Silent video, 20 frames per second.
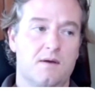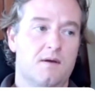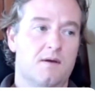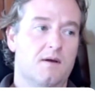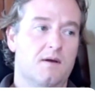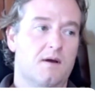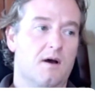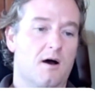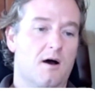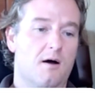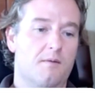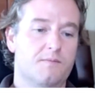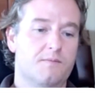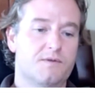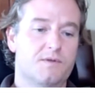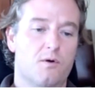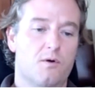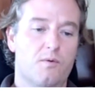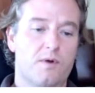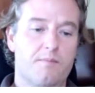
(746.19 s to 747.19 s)

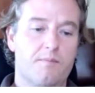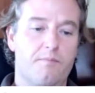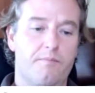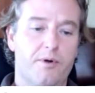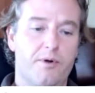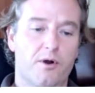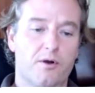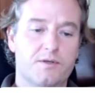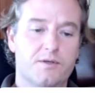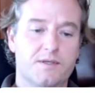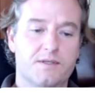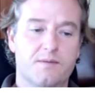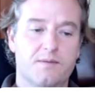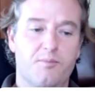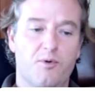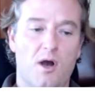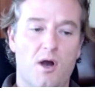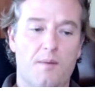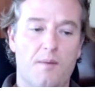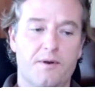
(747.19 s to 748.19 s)
So we purchased the
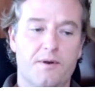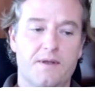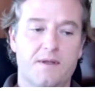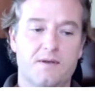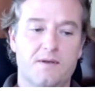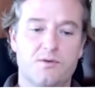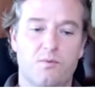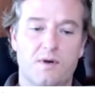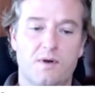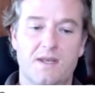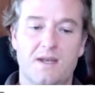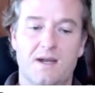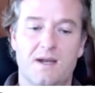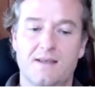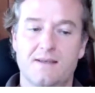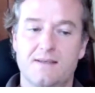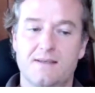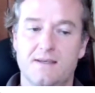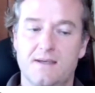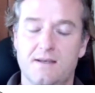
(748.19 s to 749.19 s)
property in
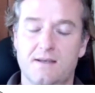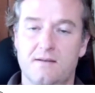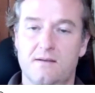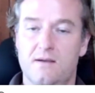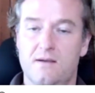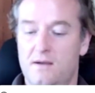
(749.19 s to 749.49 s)
2019.